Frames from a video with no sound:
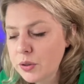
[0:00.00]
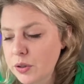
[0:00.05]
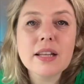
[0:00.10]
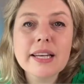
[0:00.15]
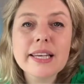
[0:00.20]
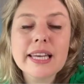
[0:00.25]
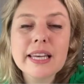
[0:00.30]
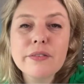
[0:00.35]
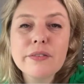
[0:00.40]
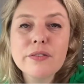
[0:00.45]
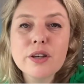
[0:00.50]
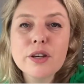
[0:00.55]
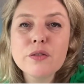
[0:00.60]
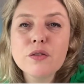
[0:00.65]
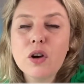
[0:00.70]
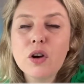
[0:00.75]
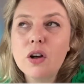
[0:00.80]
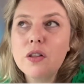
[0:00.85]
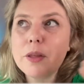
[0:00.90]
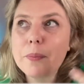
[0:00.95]
Like if
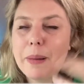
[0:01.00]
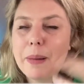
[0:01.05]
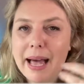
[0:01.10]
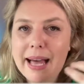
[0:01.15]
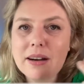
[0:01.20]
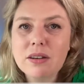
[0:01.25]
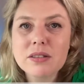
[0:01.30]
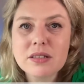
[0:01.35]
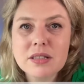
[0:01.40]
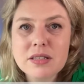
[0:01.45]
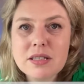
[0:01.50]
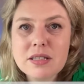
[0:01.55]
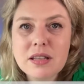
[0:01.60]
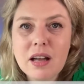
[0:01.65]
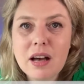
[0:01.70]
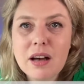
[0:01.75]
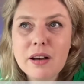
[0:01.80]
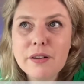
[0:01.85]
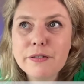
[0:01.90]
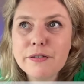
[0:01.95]
you've got the powdered
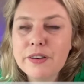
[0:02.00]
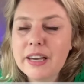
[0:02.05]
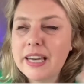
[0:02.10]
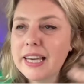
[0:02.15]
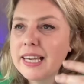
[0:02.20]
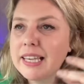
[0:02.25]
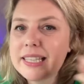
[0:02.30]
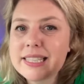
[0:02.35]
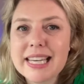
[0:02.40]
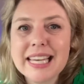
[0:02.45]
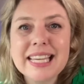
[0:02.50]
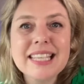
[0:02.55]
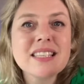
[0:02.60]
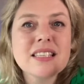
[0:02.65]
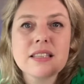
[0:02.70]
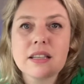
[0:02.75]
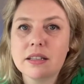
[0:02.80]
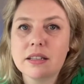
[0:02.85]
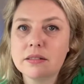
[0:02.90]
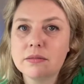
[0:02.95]
stuff, it's
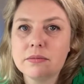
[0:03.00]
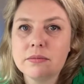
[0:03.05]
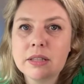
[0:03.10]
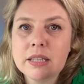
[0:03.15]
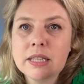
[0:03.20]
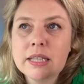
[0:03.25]
instant.